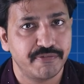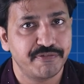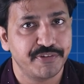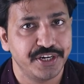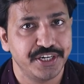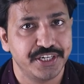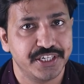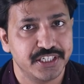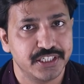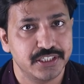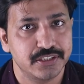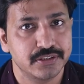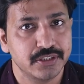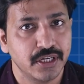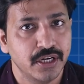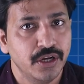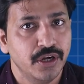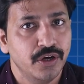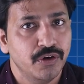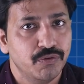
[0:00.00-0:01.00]
fetus,
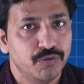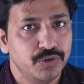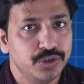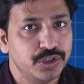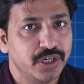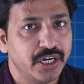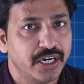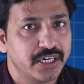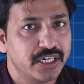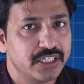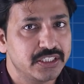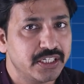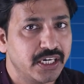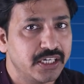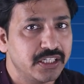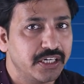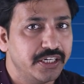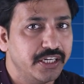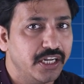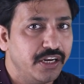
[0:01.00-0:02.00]
we should
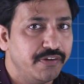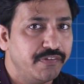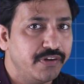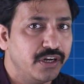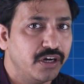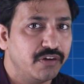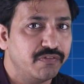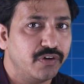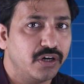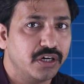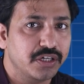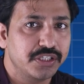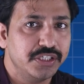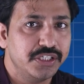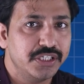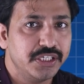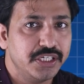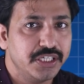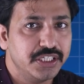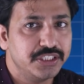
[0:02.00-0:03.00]
understand the delivery of
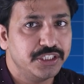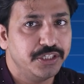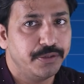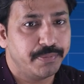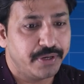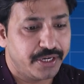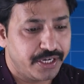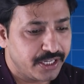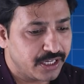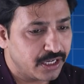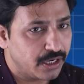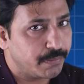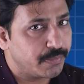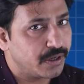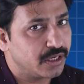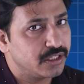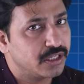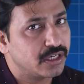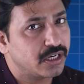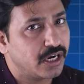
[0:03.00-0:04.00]
oxygen is depending
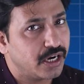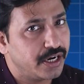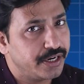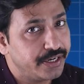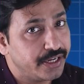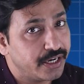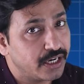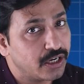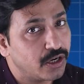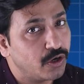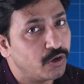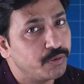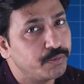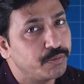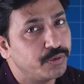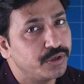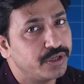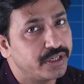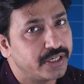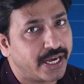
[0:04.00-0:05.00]
upon the cardiac
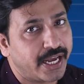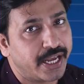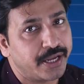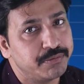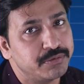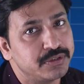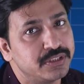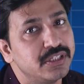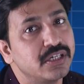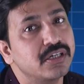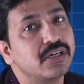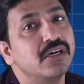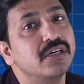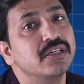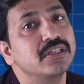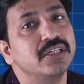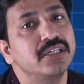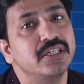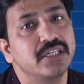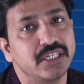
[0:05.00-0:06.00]
output times the
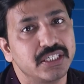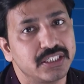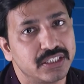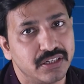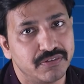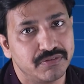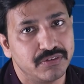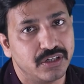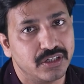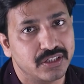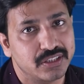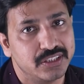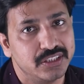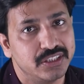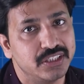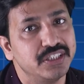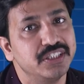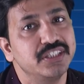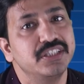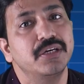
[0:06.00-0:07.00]
concentration of the
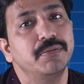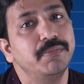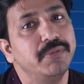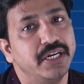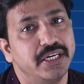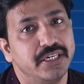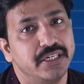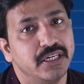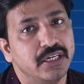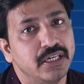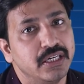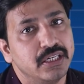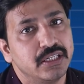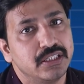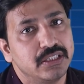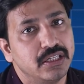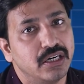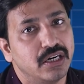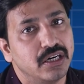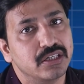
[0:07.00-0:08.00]
oxygen in the blood.
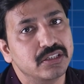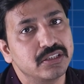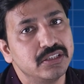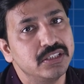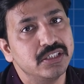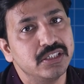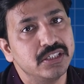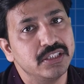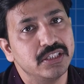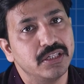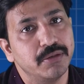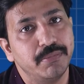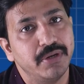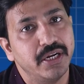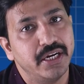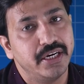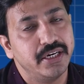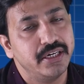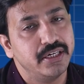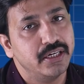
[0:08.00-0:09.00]
The oxygen in the
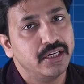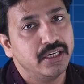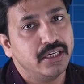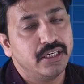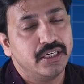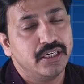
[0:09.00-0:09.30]
blood